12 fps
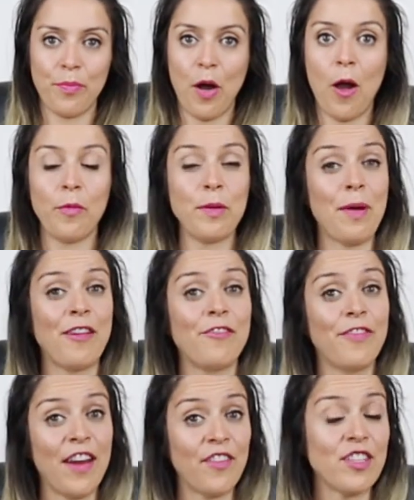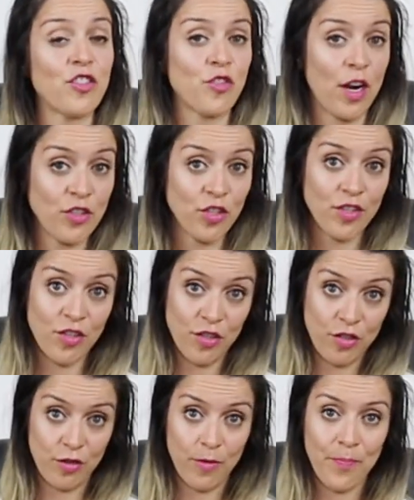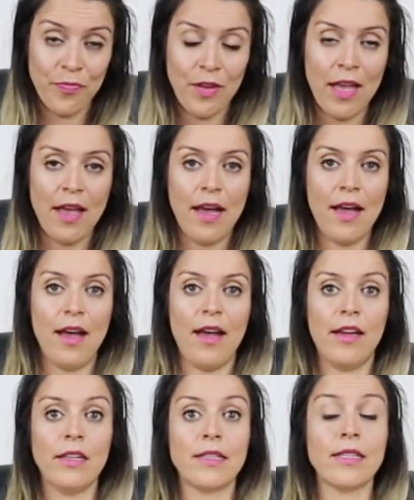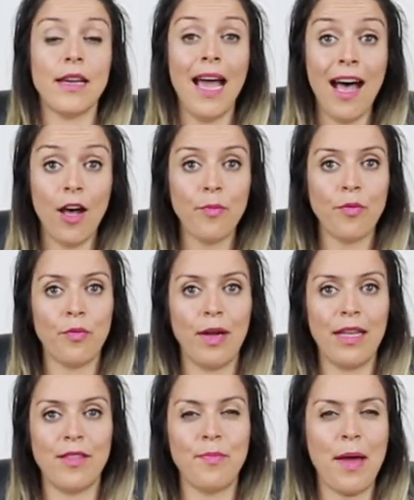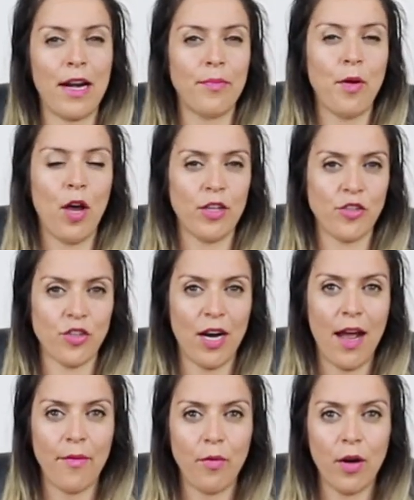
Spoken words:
probably my favorite stretches to do to help with better posture at